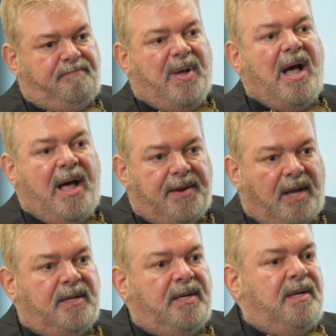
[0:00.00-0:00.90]
partner.
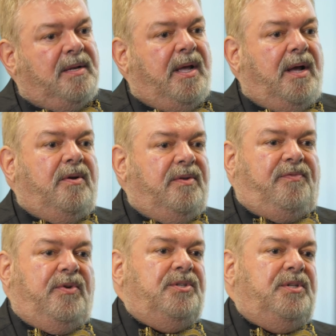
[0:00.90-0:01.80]
Now,
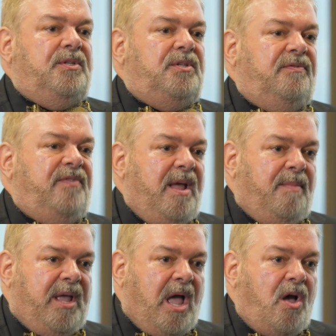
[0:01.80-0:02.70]
for instance, the
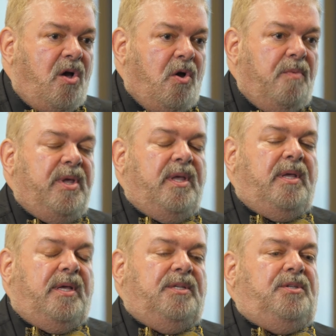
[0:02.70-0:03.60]
family home
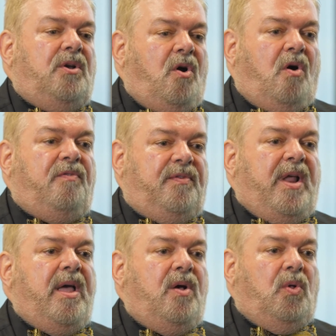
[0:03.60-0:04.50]
is often
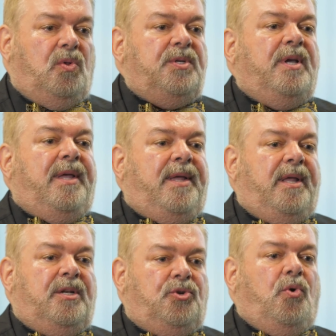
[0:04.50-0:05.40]
held
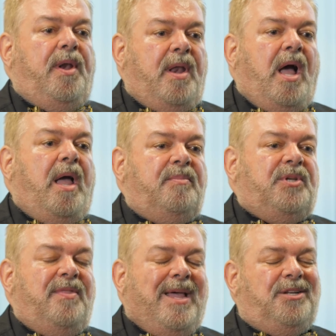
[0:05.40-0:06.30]
in joint names,
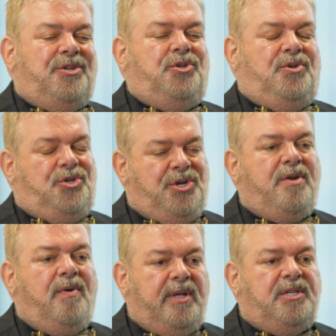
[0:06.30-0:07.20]
and that,
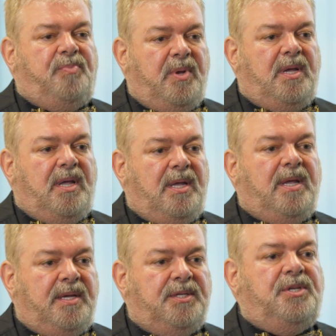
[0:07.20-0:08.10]
generally
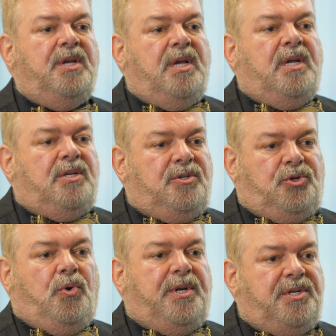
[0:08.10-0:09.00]
speaking, is
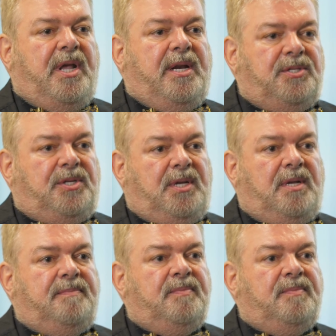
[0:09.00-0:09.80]
joint tenancy.